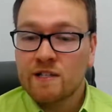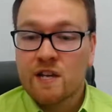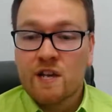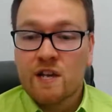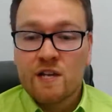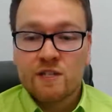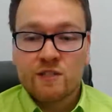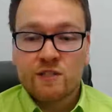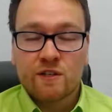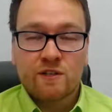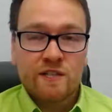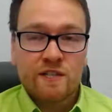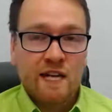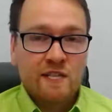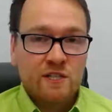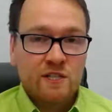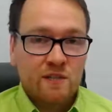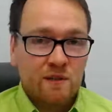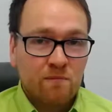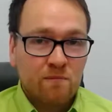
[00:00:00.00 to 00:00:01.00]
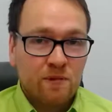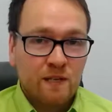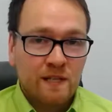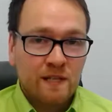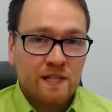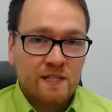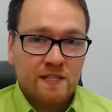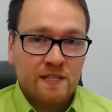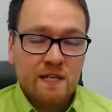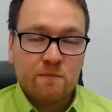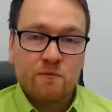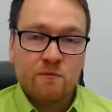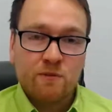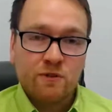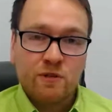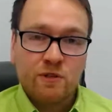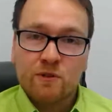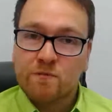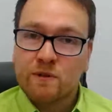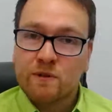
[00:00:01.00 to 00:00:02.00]
So that's a complete separate
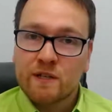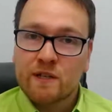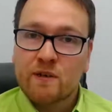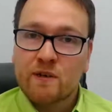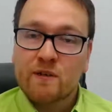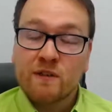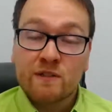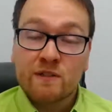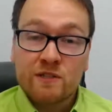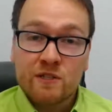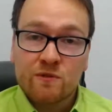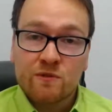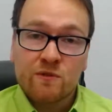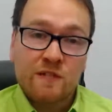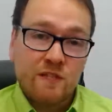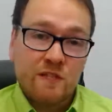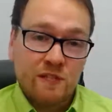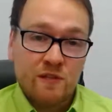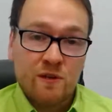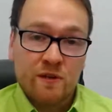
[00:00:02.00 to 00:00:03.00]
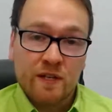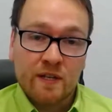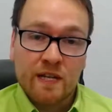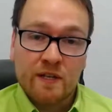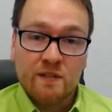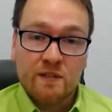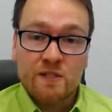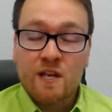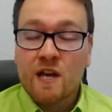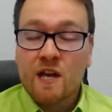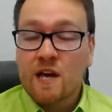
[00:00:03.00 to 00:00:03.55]
topic going on to director's loan accounts.